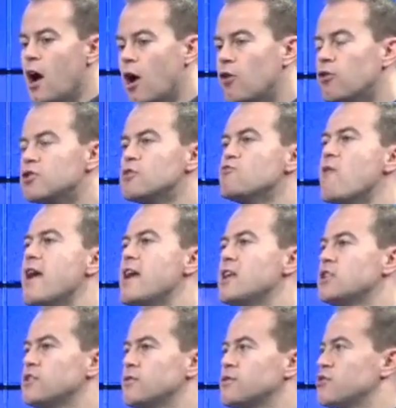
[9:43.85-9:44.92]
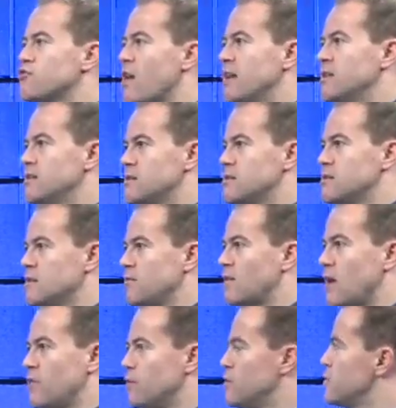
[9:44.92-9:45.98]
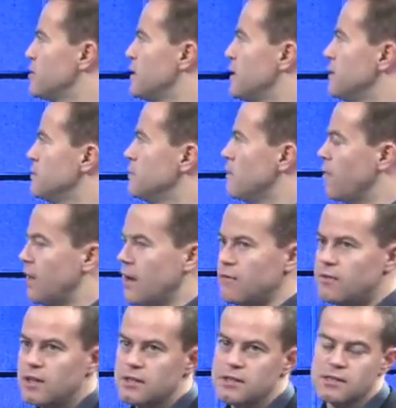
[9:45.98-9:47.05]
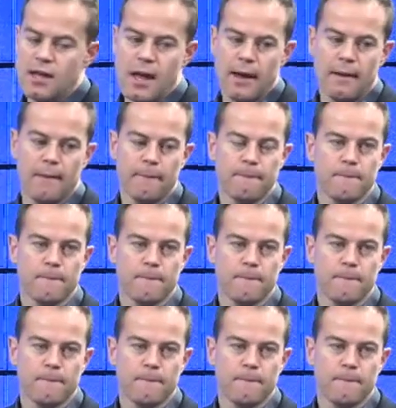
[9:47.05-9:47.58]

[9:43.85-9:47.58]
across a range of strands of diversity on the left-hand side.